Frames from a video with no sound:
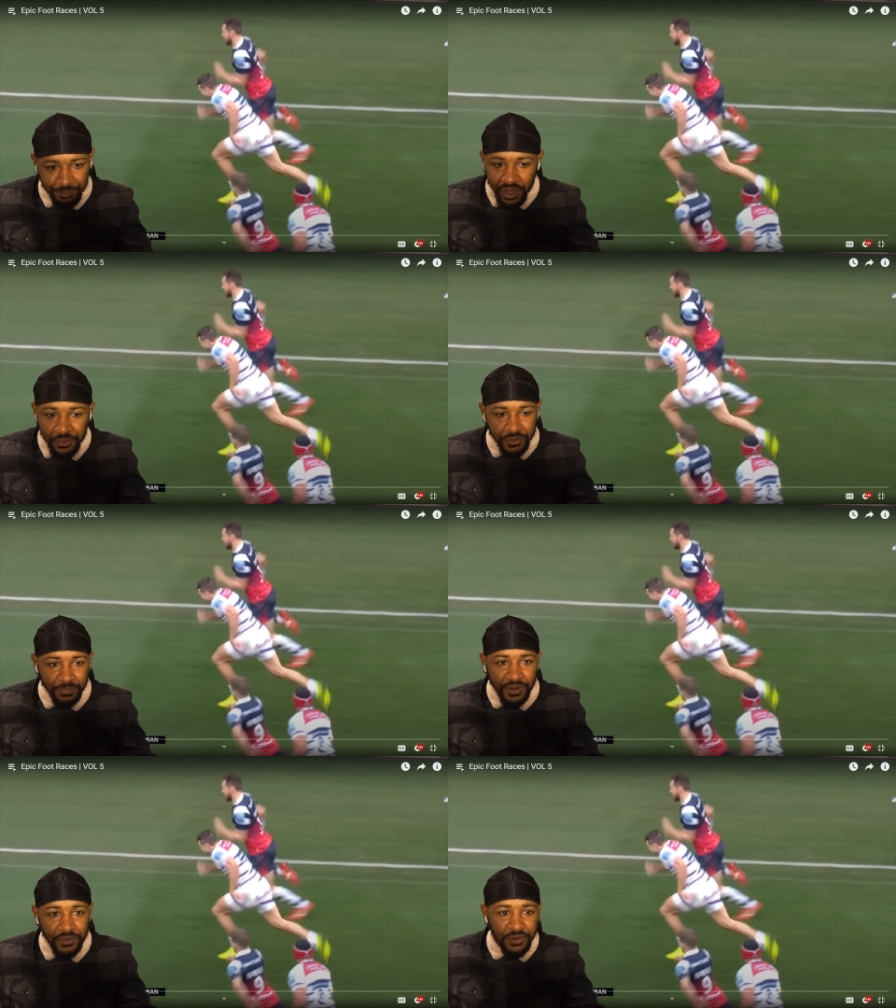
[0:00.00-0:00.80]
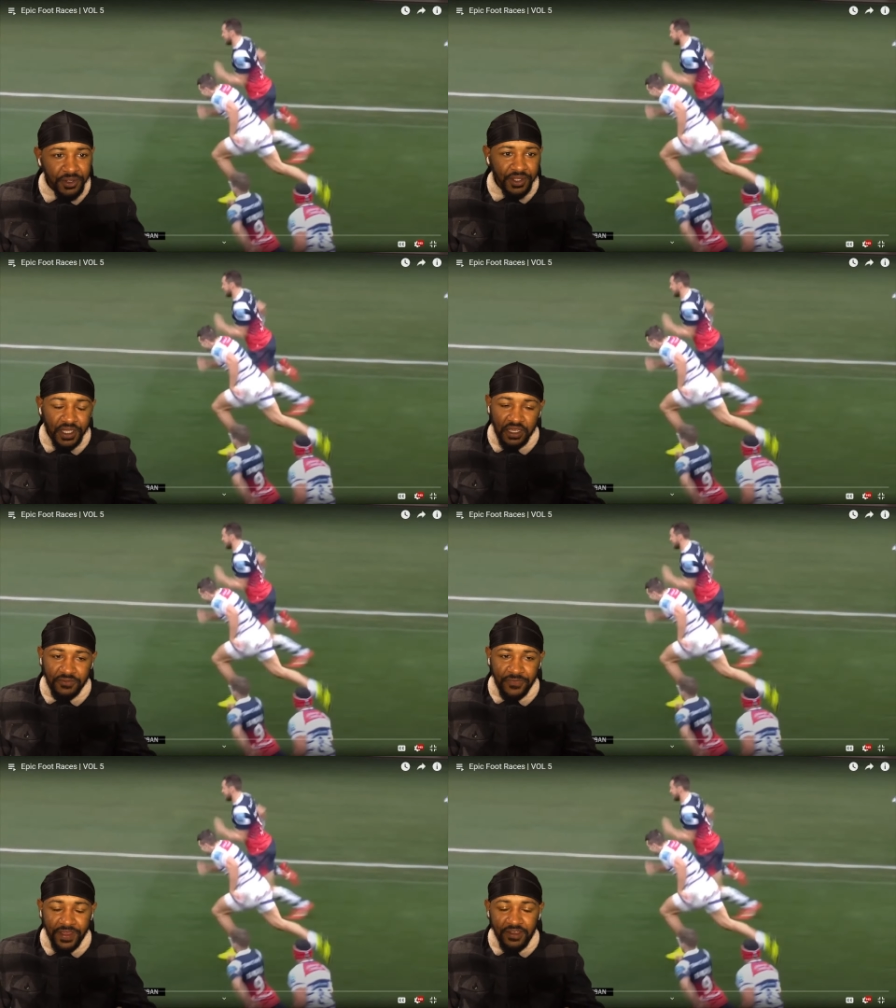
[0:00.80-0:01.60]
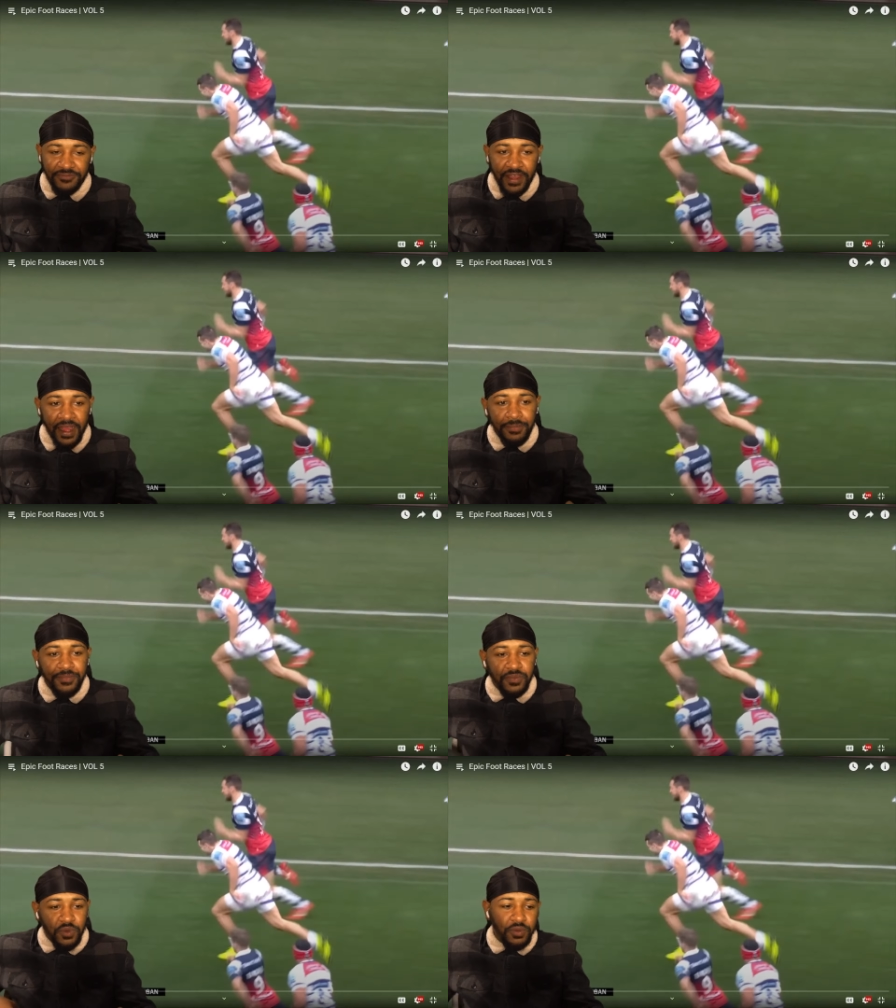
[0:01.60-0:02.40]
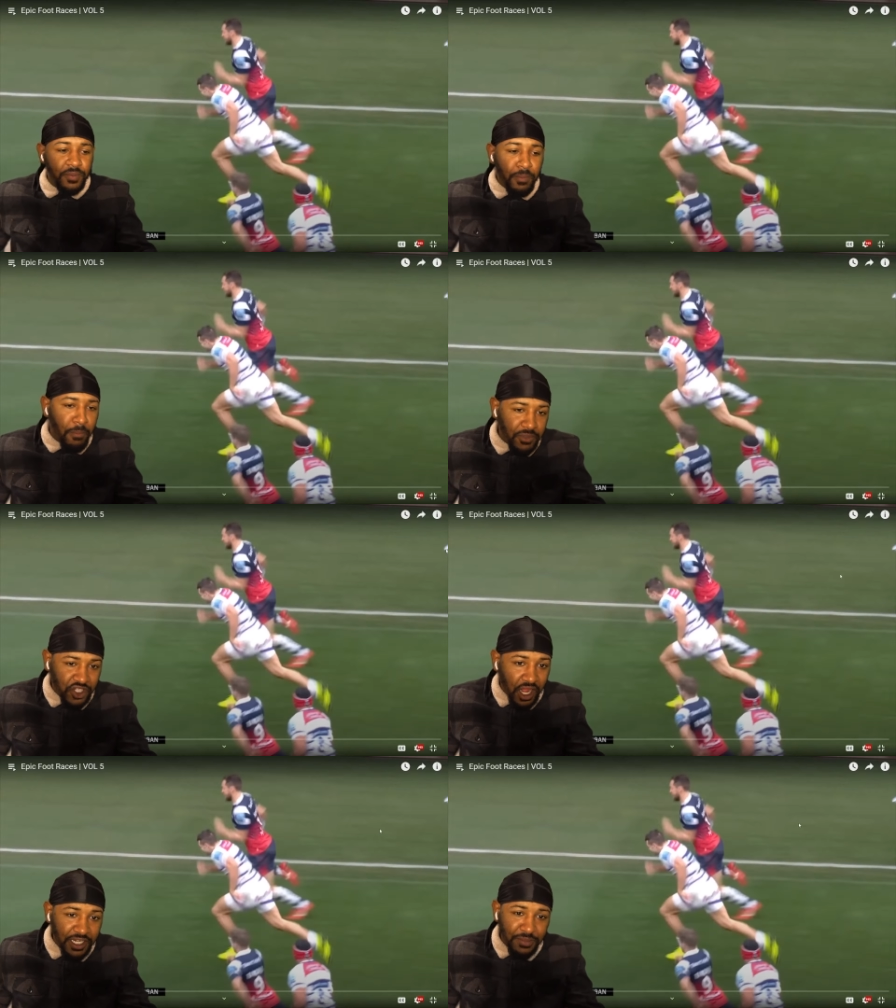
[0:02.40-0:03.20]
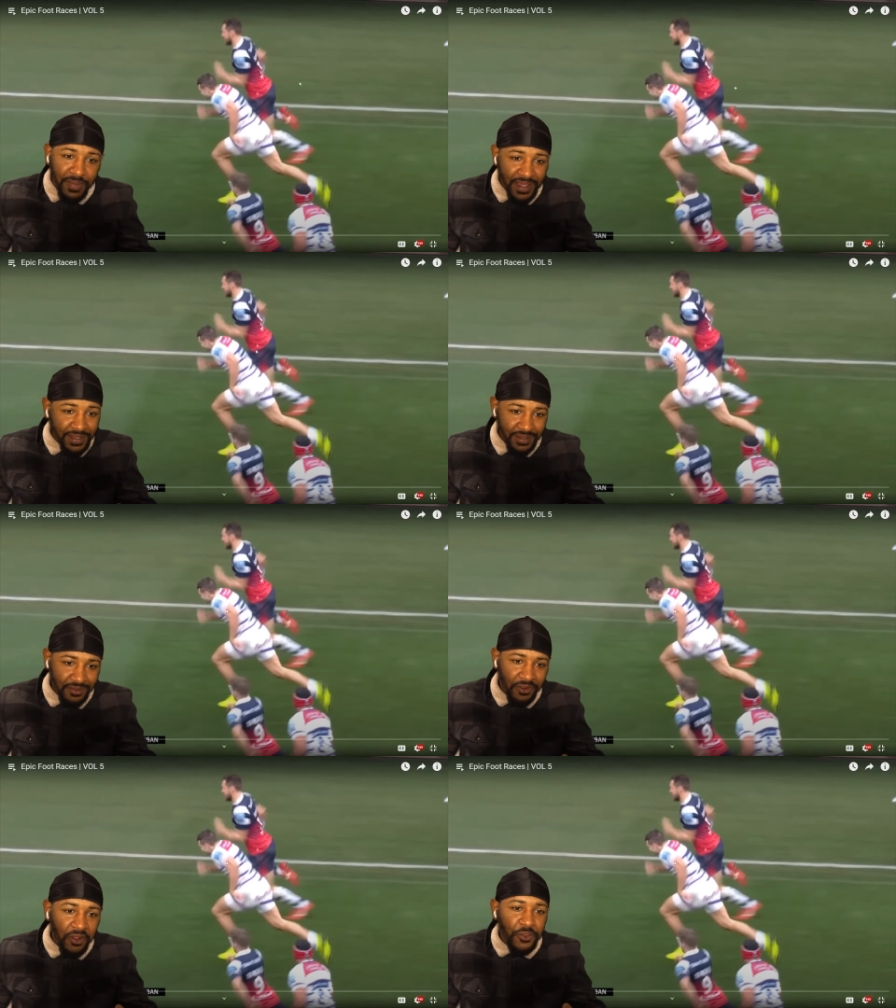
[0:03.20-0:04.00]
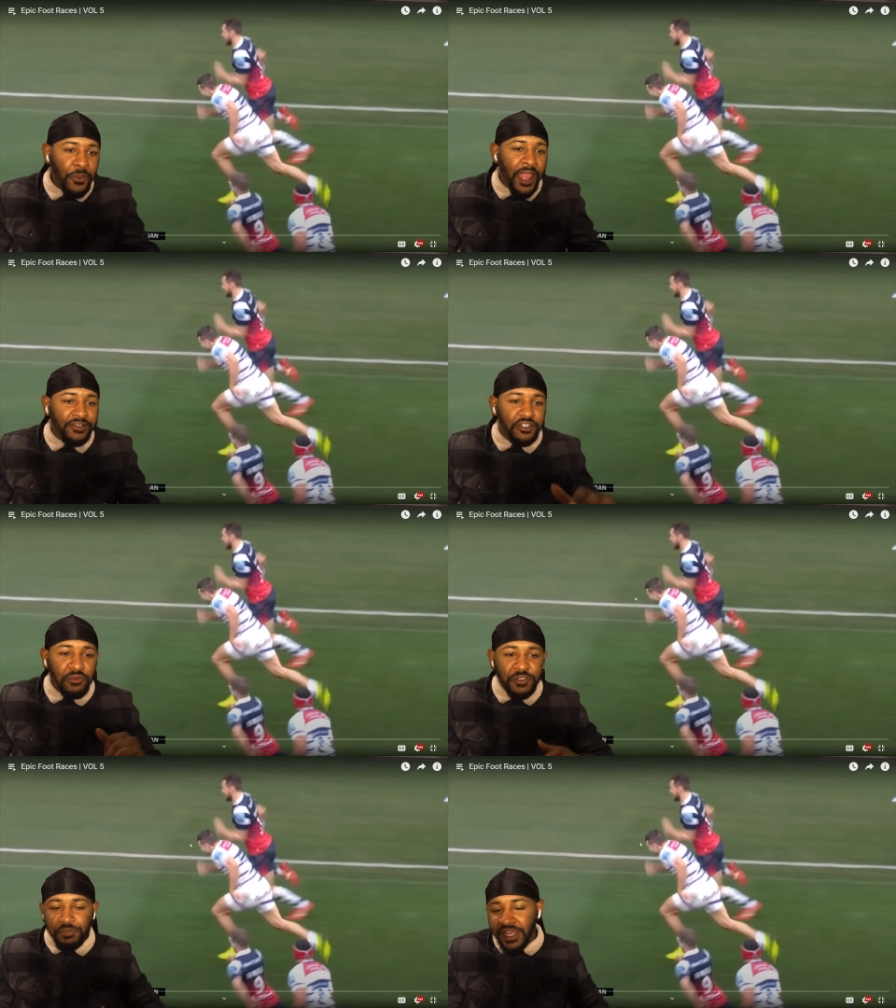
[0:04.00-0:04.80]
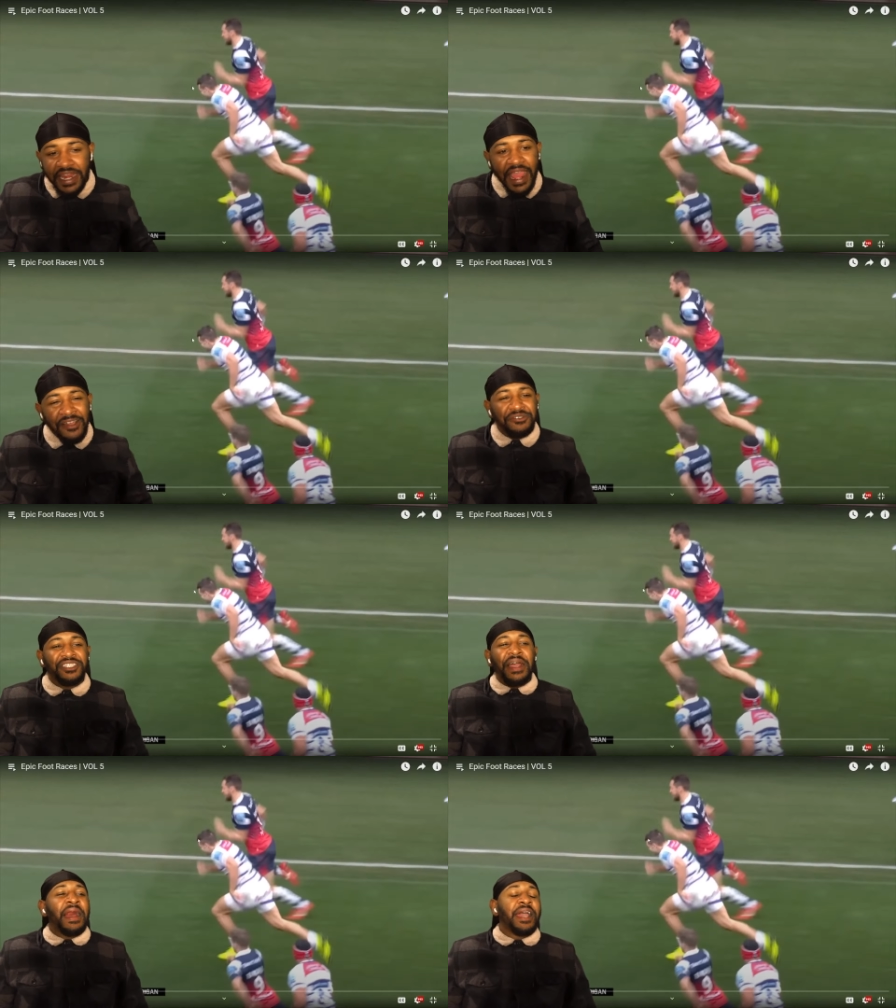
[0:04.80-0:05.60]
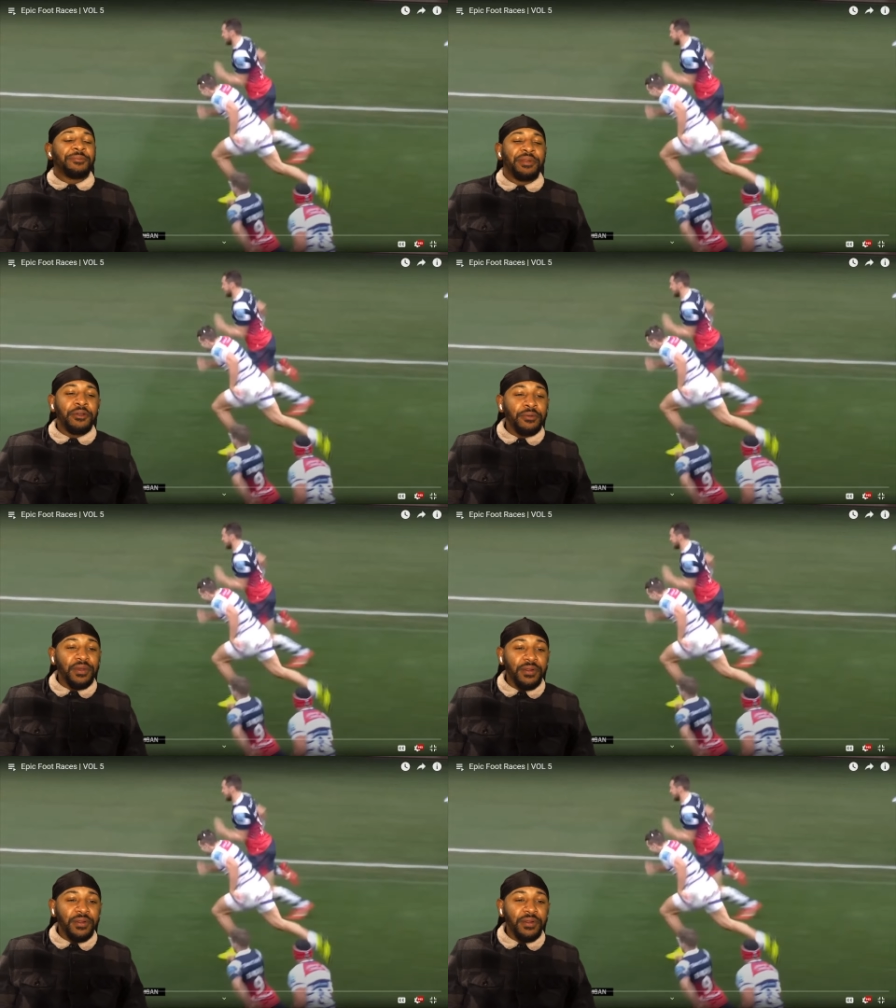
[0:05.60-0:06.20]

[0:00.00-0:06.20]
broke him, bro. If if I'm Johnny May, all you had to do was play the outside, bro.